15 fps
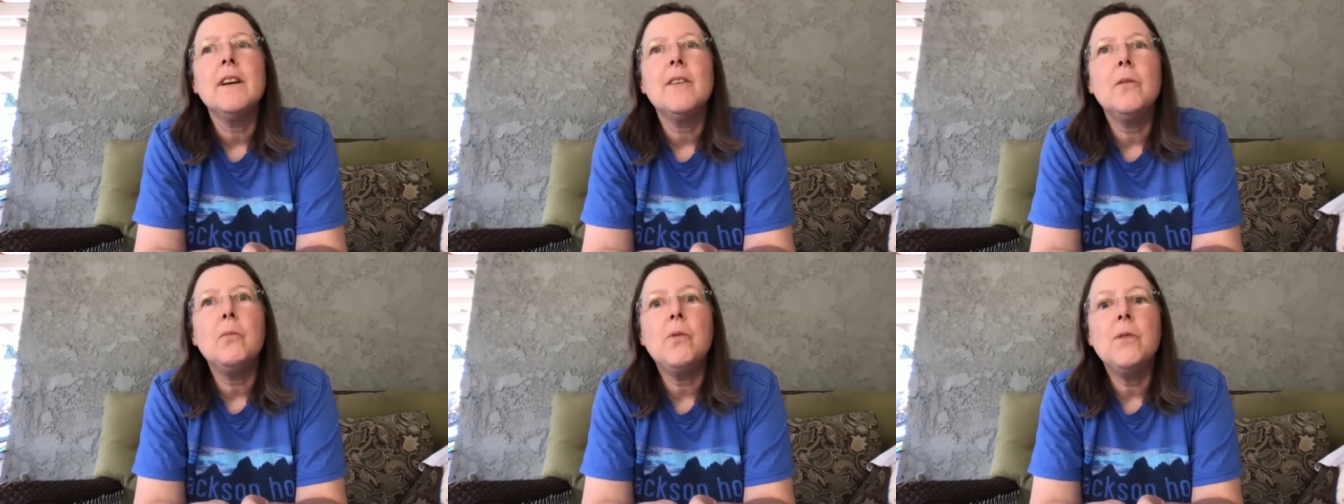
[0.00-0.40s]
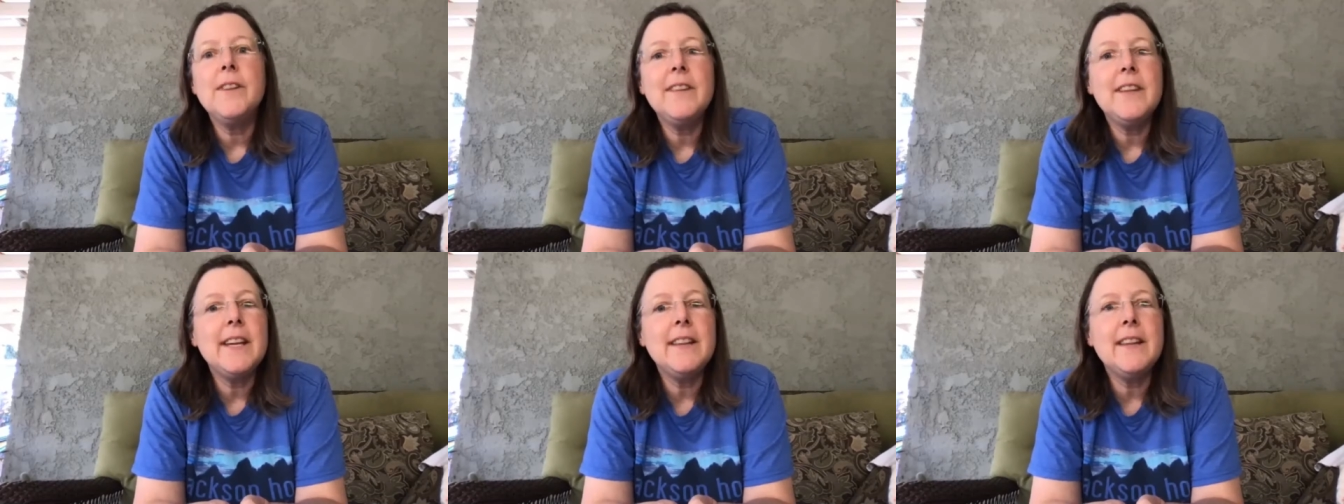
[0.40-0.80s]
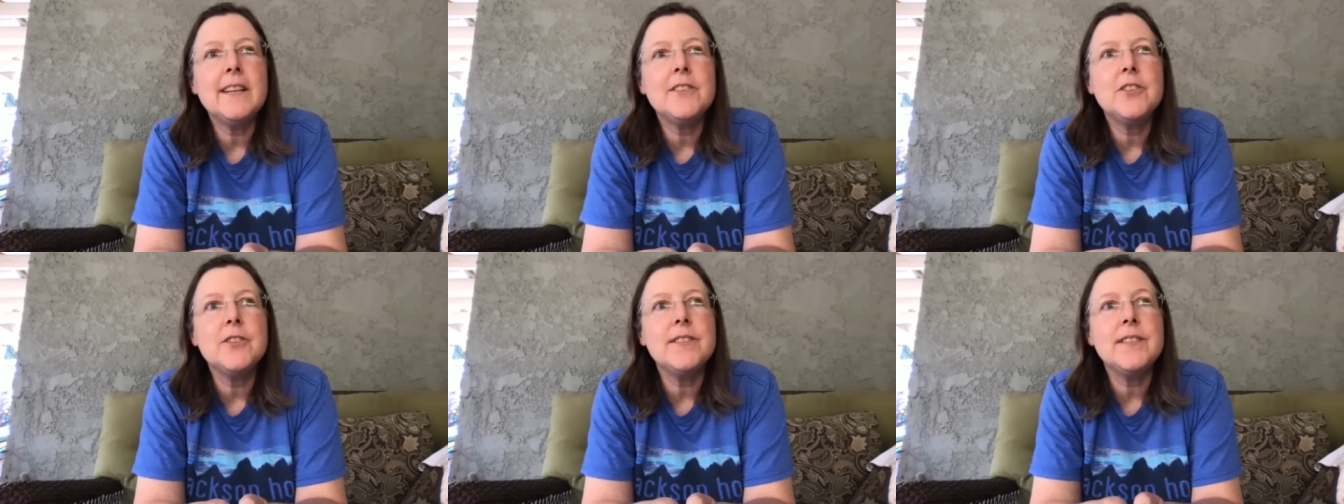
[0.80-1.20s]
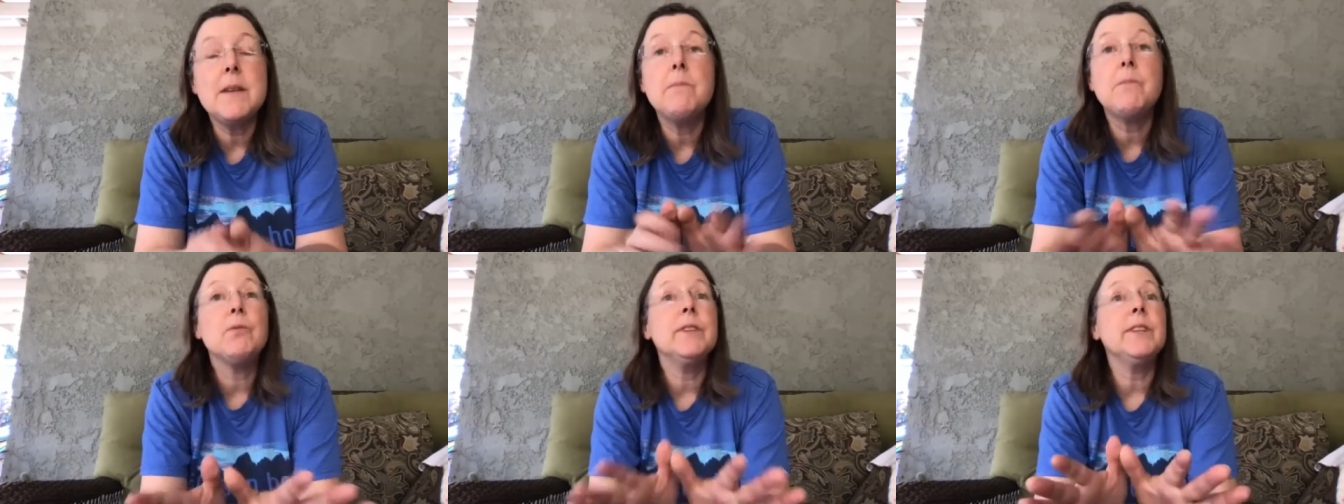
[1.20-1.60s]
one thing that just
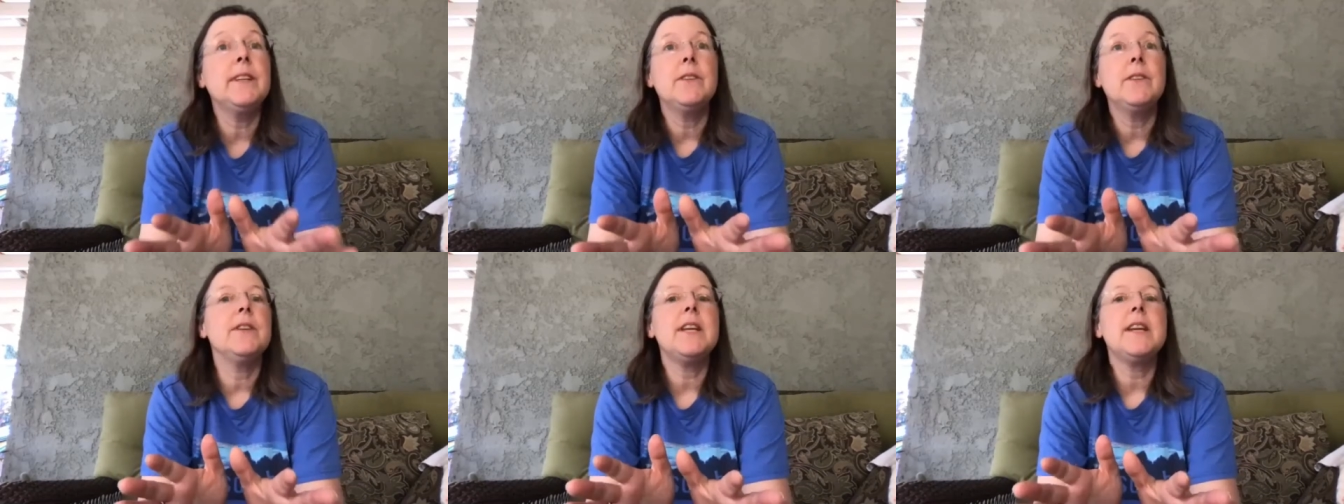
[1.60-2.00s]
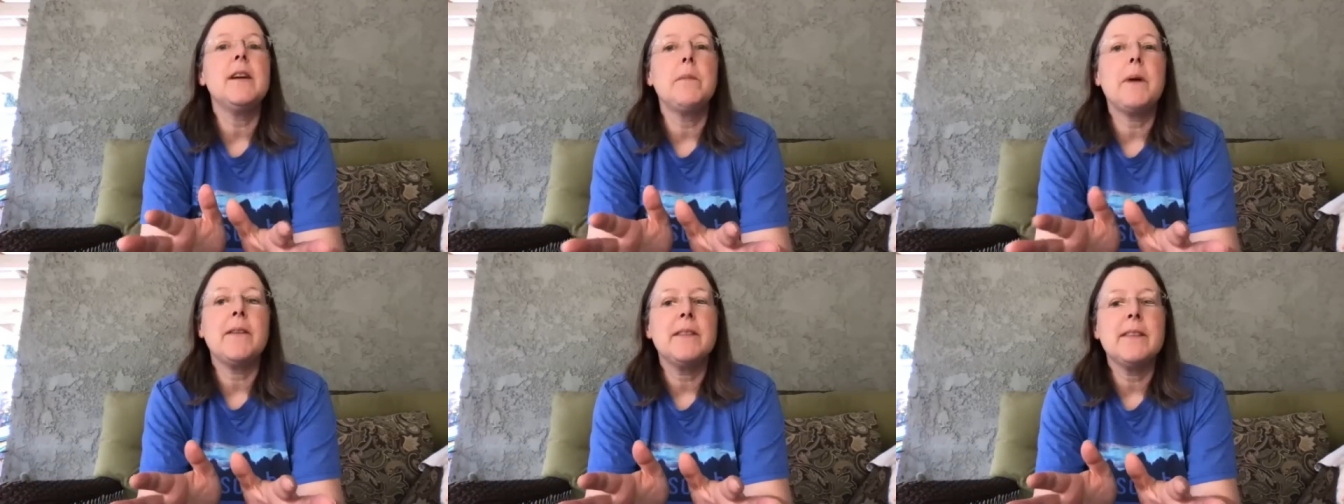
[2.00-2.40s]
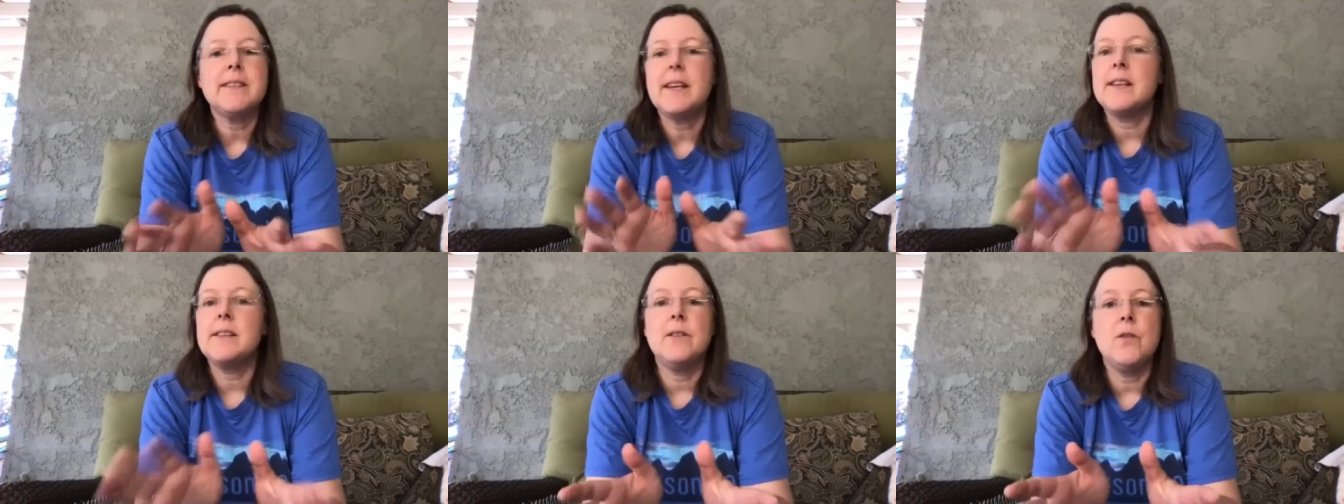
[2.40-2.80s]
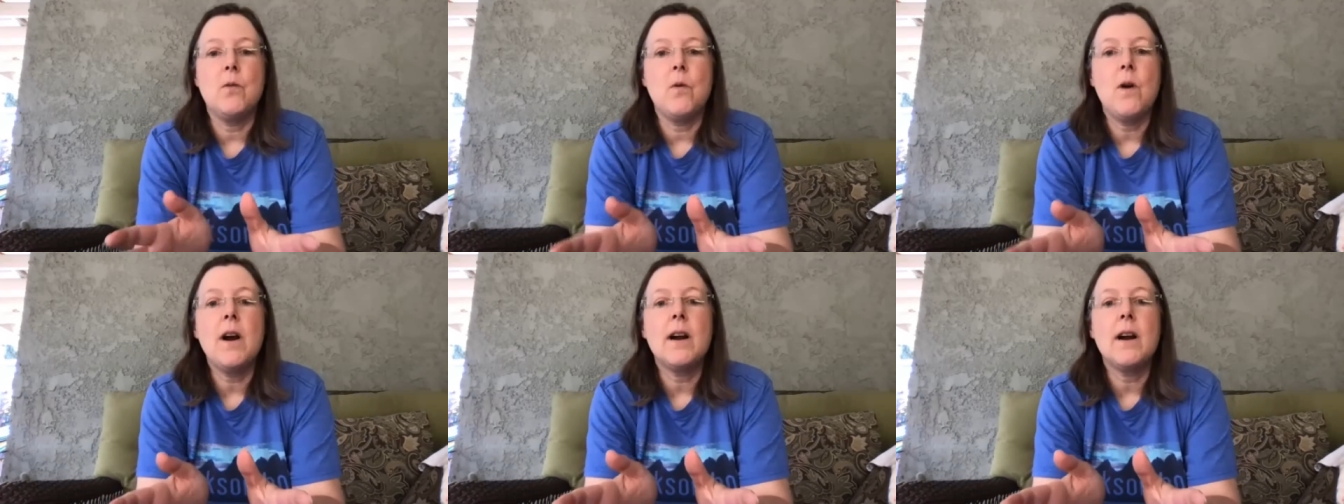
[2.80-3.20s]
seemed really unique about this as a
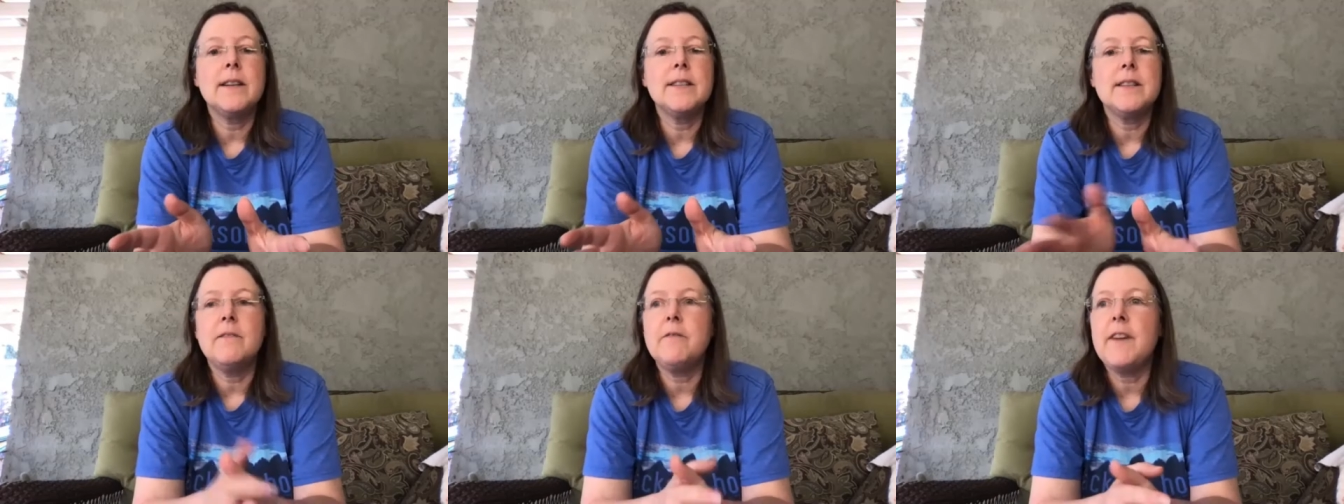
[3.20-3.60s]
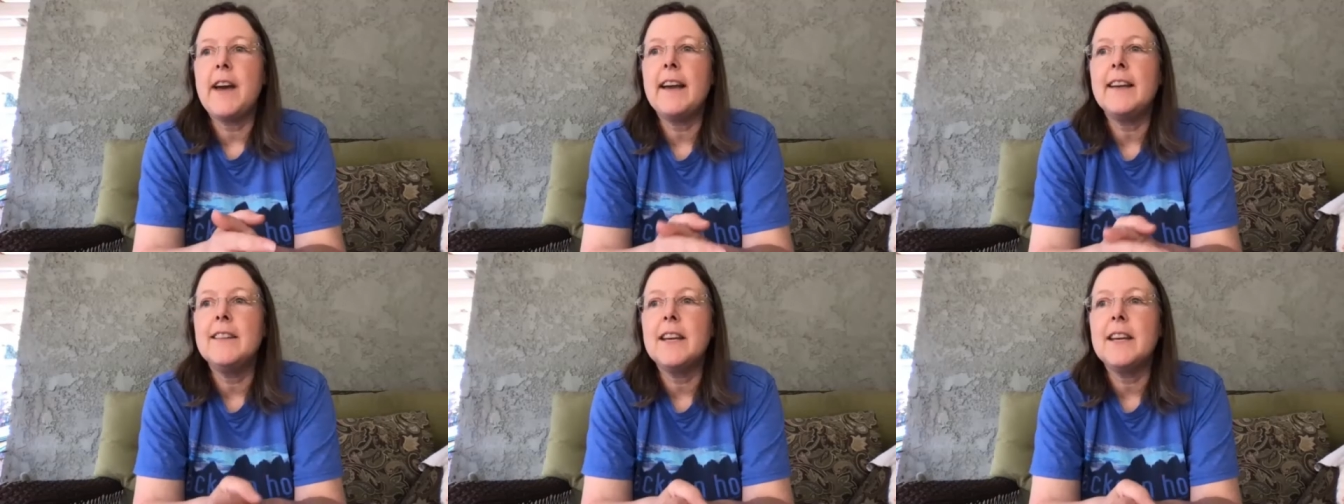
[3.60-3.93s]
noir is the fact